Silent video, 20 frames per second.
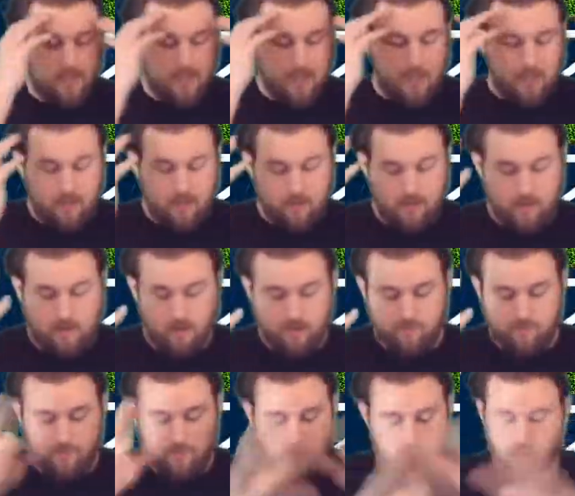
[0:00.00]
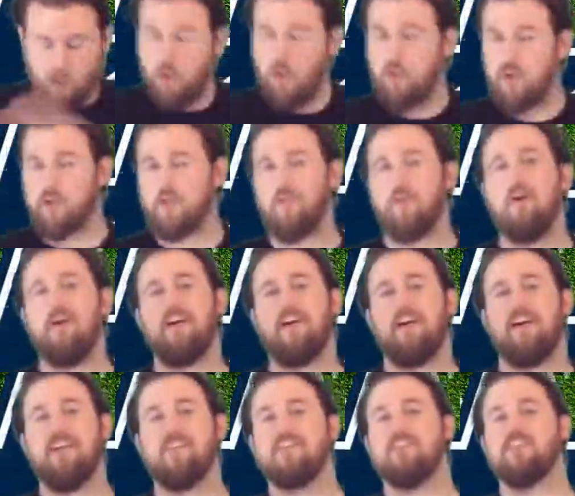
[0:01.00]
And the coup de grace
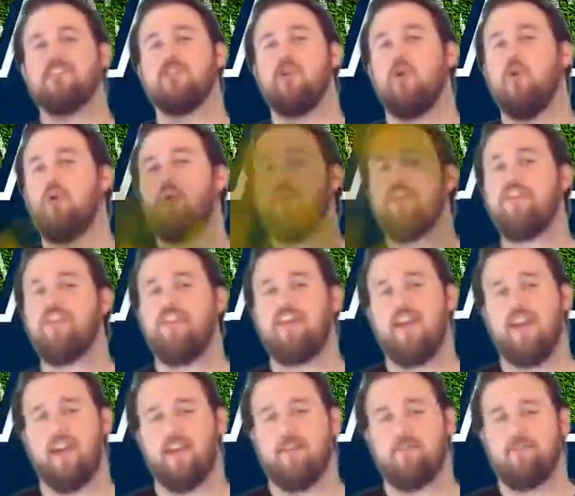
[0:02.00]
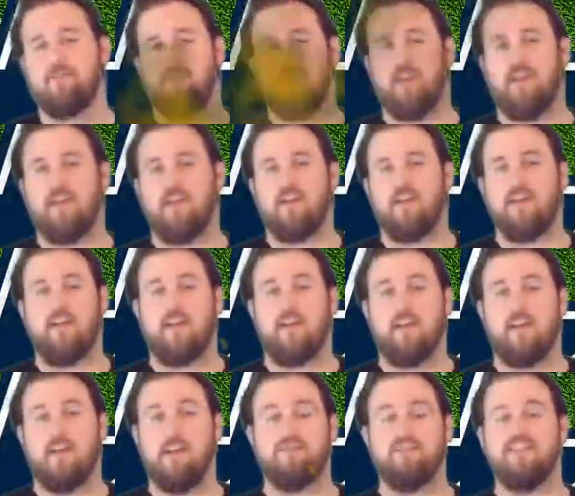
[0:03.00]
of this whole thing,
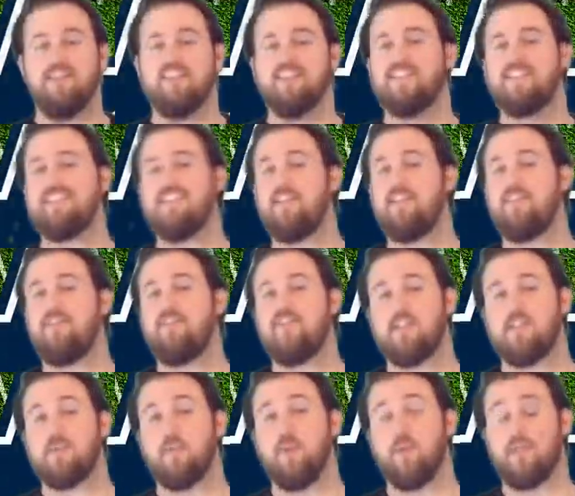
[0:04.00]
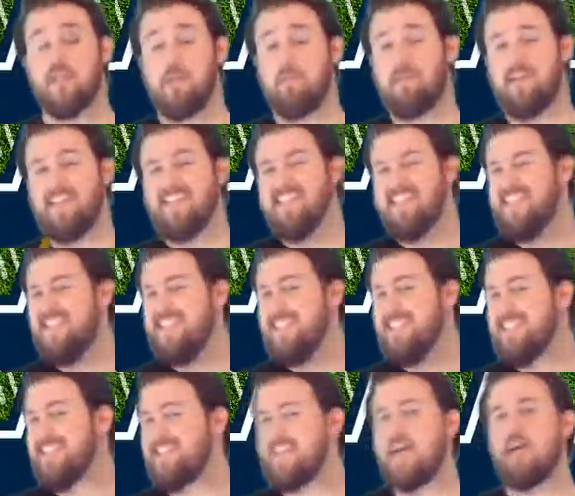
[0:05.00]
if the defense, which had been
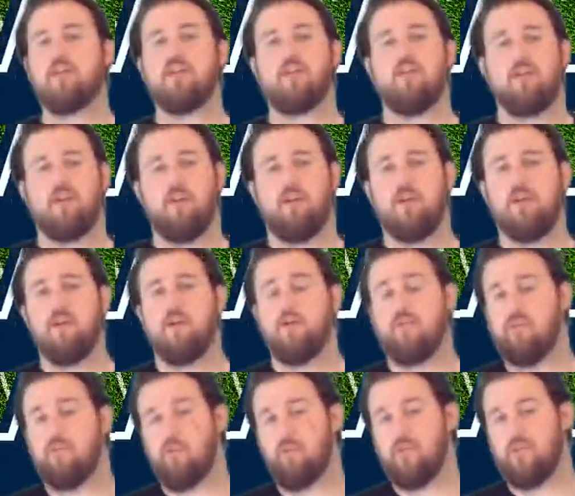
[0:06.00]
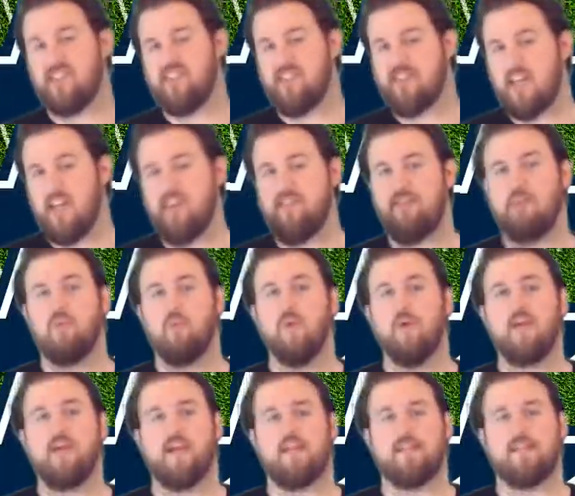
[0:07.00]
stellar through 7
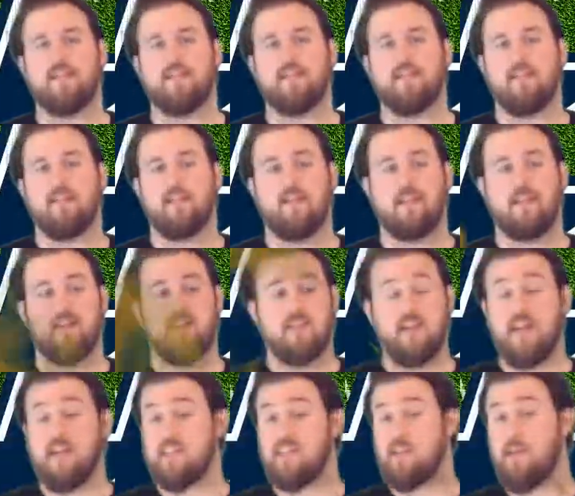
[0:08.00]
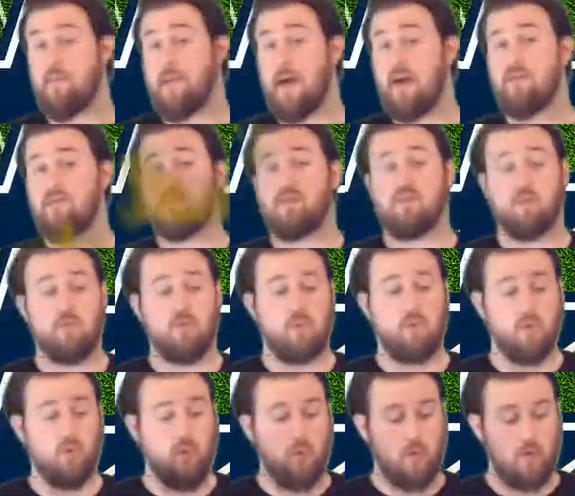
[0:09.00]
weeks, is about
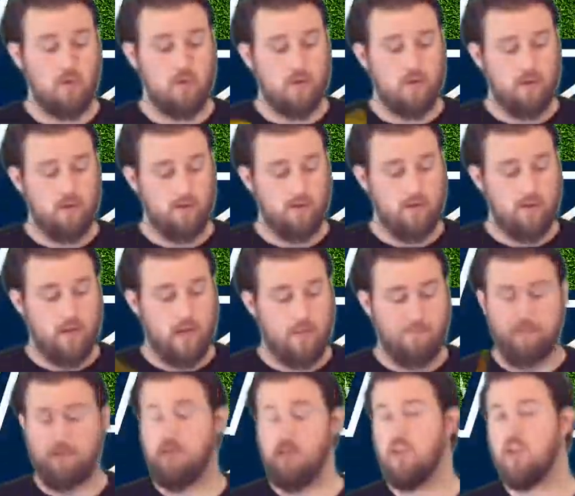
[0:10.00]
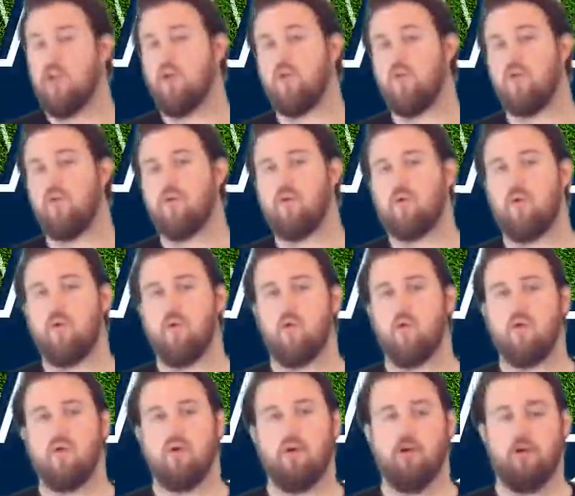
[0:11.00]
to implode
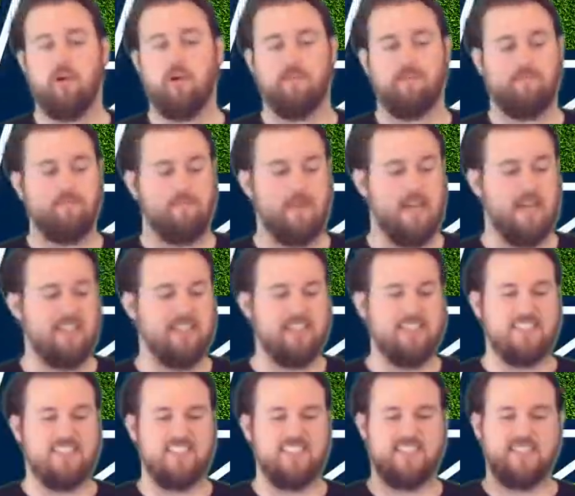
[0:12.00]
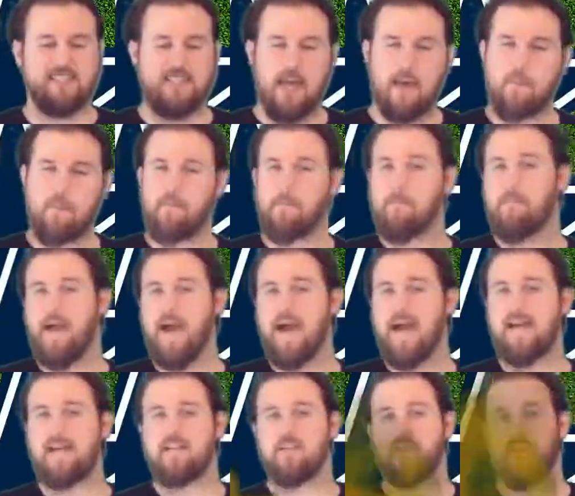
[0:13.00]
or at least step
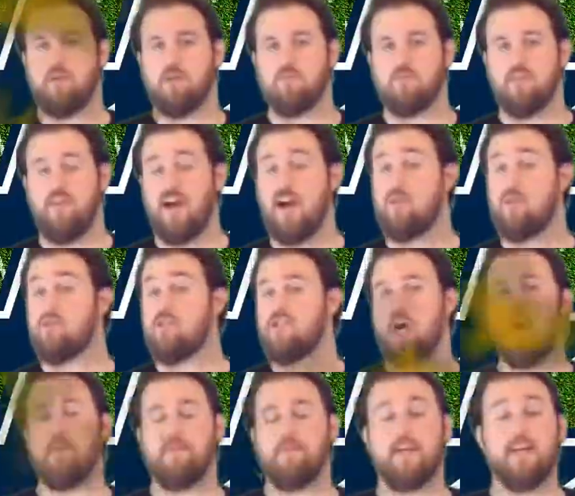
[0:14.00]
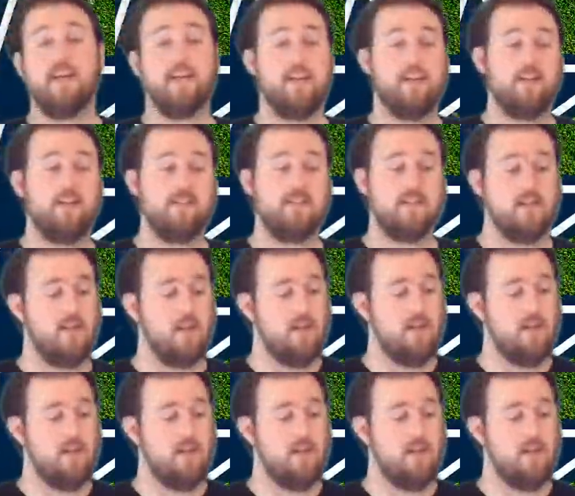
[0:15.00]
back in terms of how dominant it is,